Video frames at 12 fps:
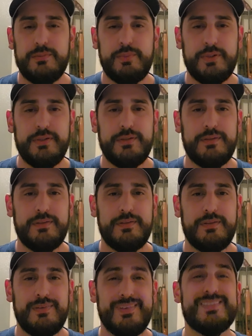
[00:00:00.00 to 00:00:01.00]
But
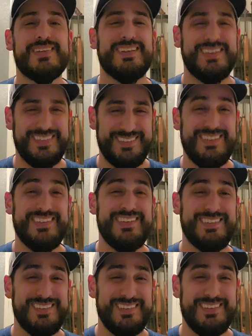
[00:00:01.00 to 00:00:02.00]
it's like,
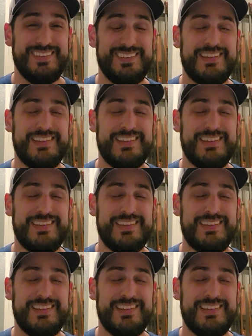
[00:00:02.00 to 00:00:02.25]
yeah.